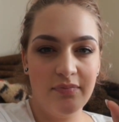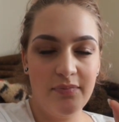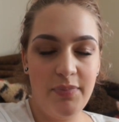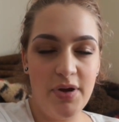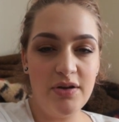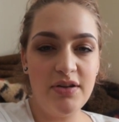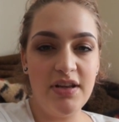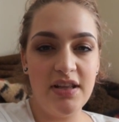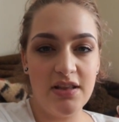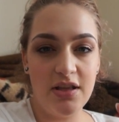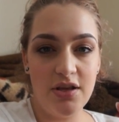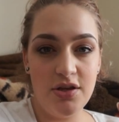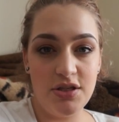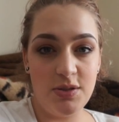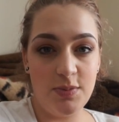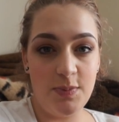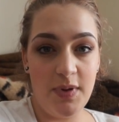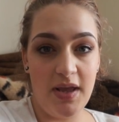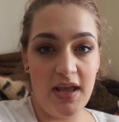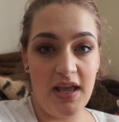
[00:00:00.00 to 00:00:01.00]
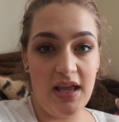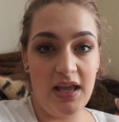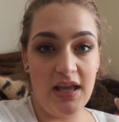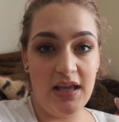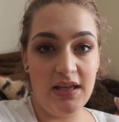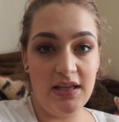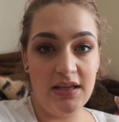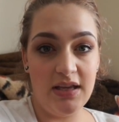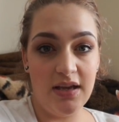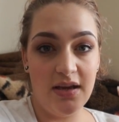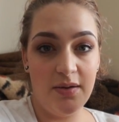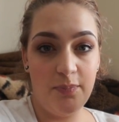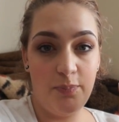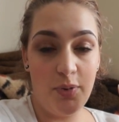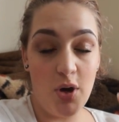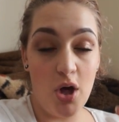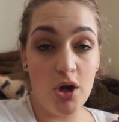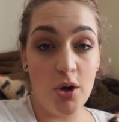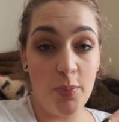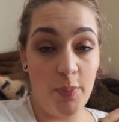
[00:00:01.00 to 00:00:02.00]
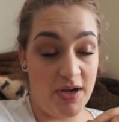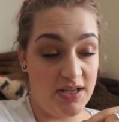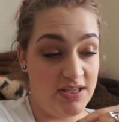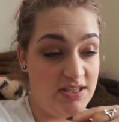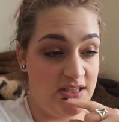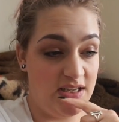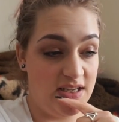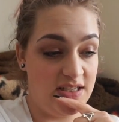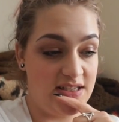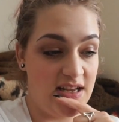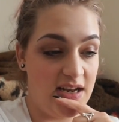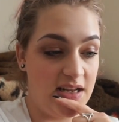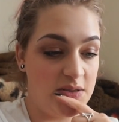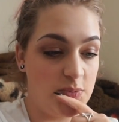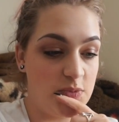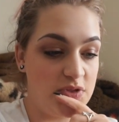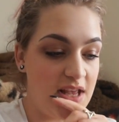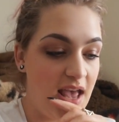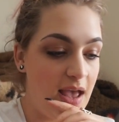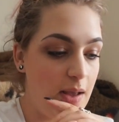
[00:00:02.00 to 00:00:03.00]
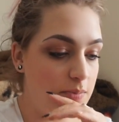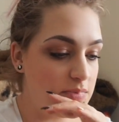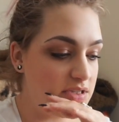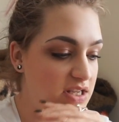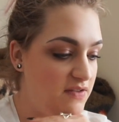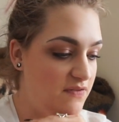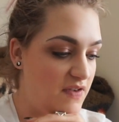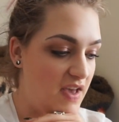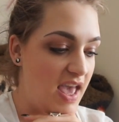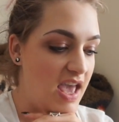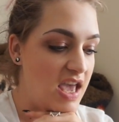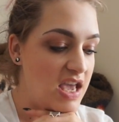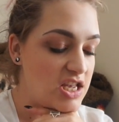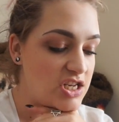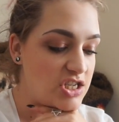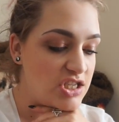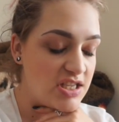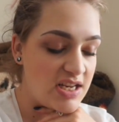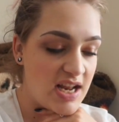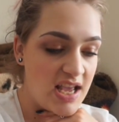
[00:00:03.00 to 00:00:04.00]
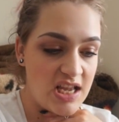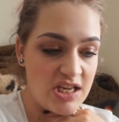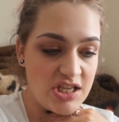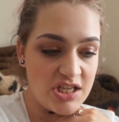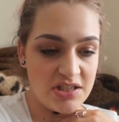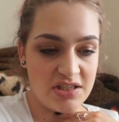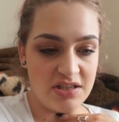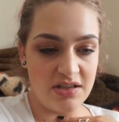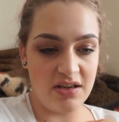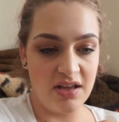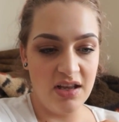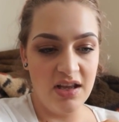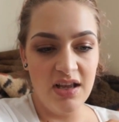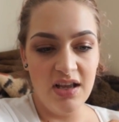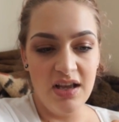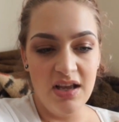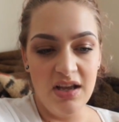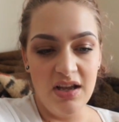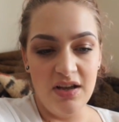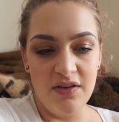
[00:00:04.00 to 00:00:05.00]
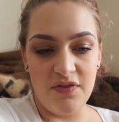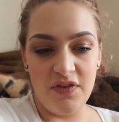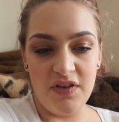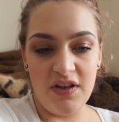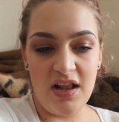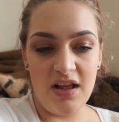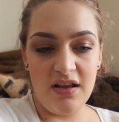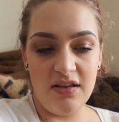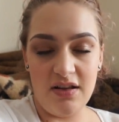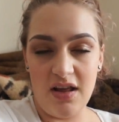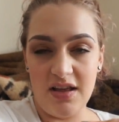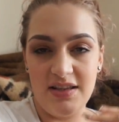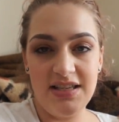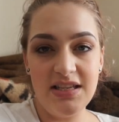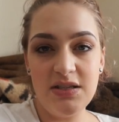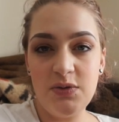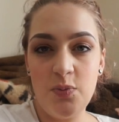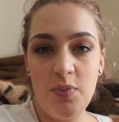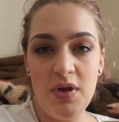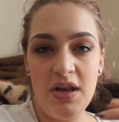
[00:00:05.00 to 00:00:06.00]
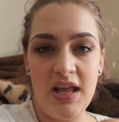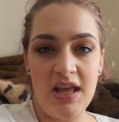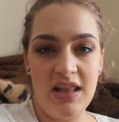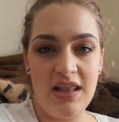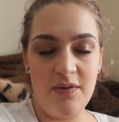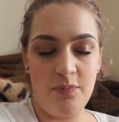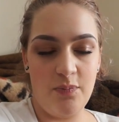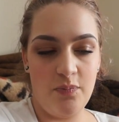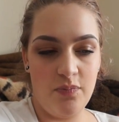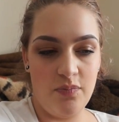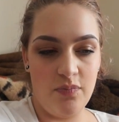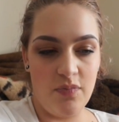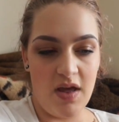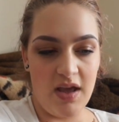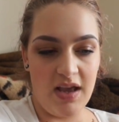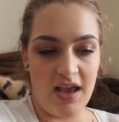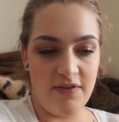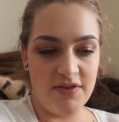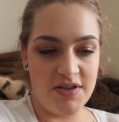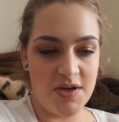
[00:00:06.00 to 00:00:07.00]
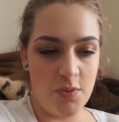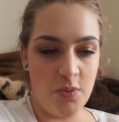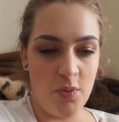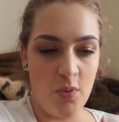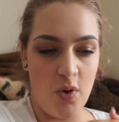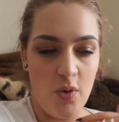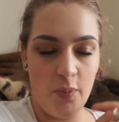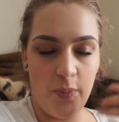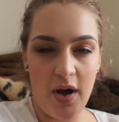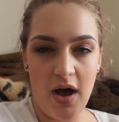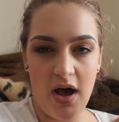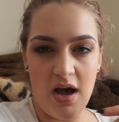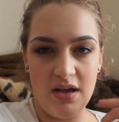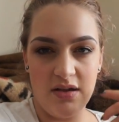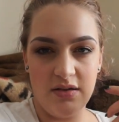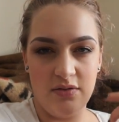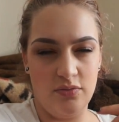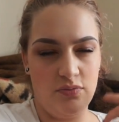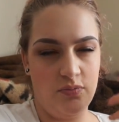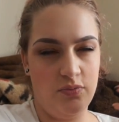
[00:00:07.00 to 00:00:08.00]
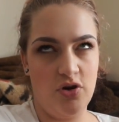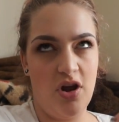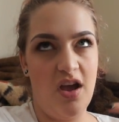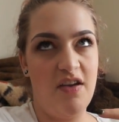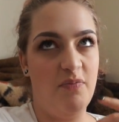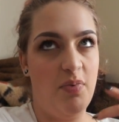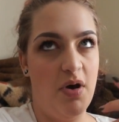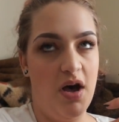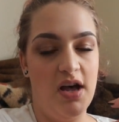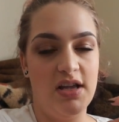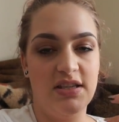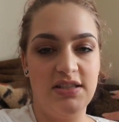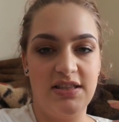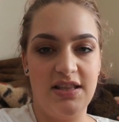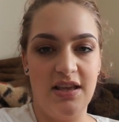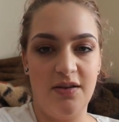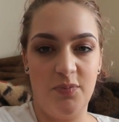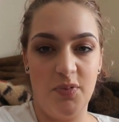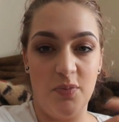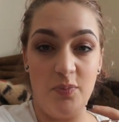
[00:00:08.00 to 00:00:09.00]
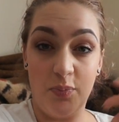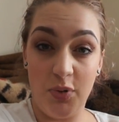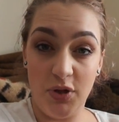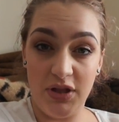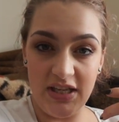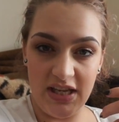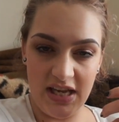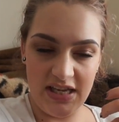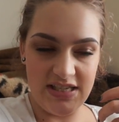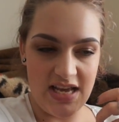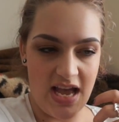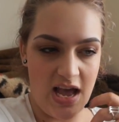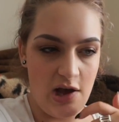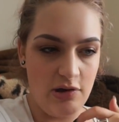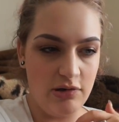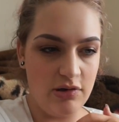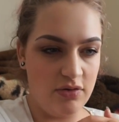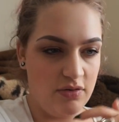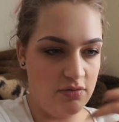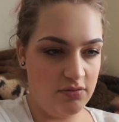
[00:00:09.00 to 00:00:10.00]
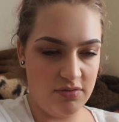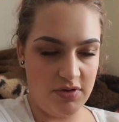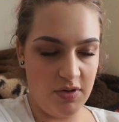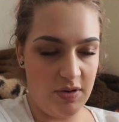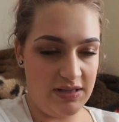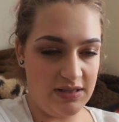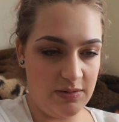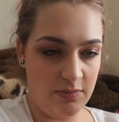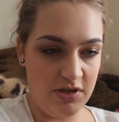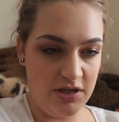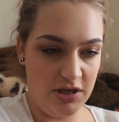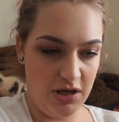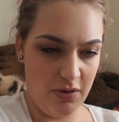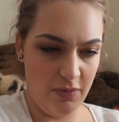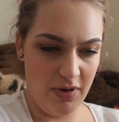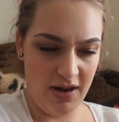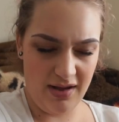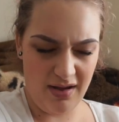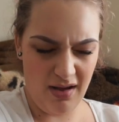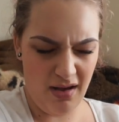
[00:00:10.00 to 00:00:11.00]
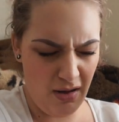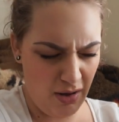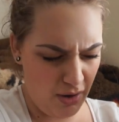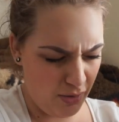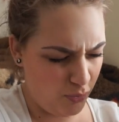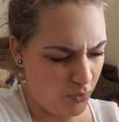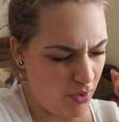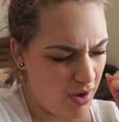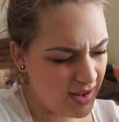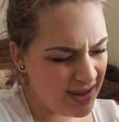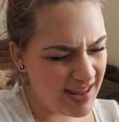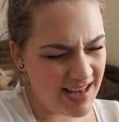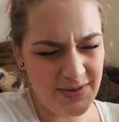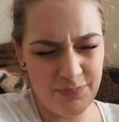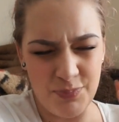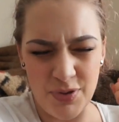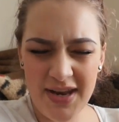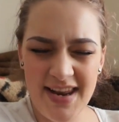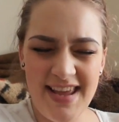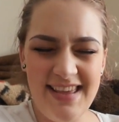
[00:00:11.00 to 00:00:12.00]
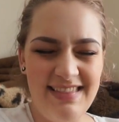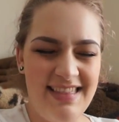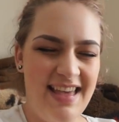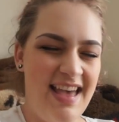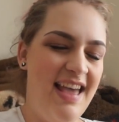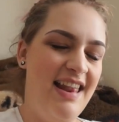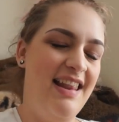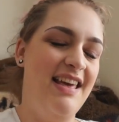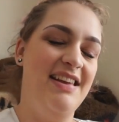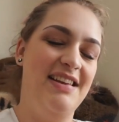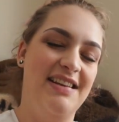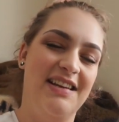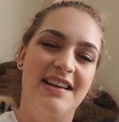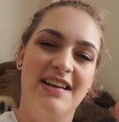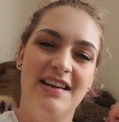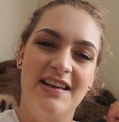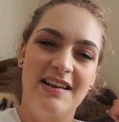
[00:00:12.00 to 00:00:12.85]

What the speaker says: building that used to be Blockbusters, and it was empty for ages and ages. And for like since we've been here, like every time we walk past or drive past, they've been pulling it down and doing something to it. We're like, oh, what are they putting there? Like,